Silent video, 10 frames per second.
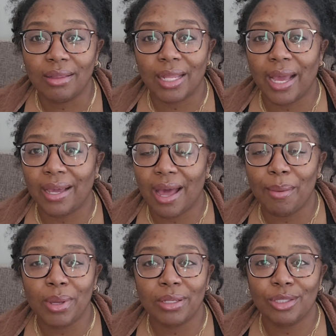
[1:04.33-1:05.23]
like,
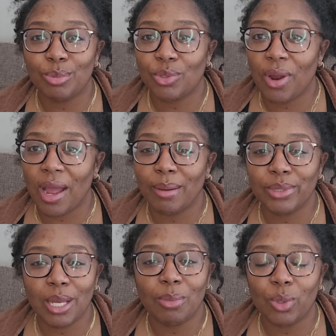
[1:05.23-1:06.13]
comment, subscribe,
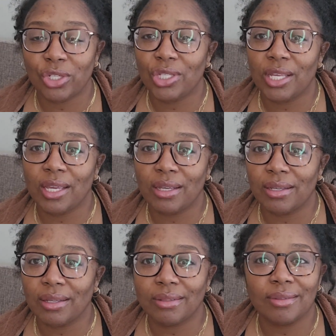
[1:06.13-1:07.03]
tell me what you
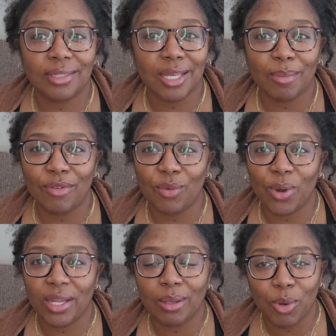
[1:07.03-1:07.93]
think, tell me if you
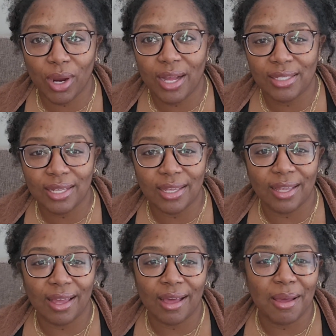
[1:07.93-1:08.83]
want any more content.
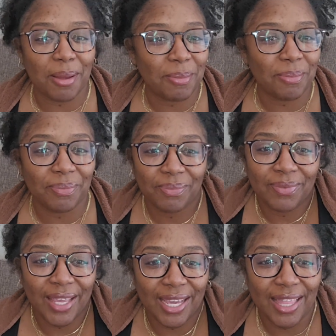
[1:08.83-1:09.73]

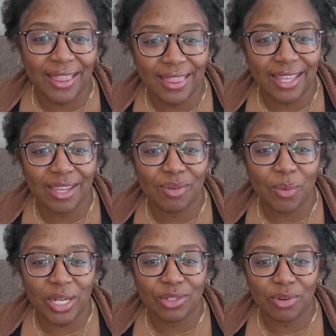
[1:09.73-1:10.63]
Again, thank you for
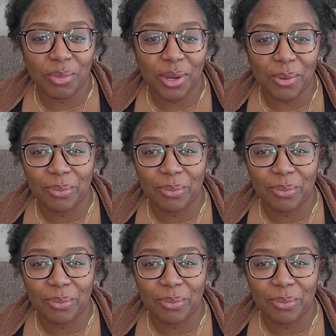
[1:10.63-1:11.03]
watching from here.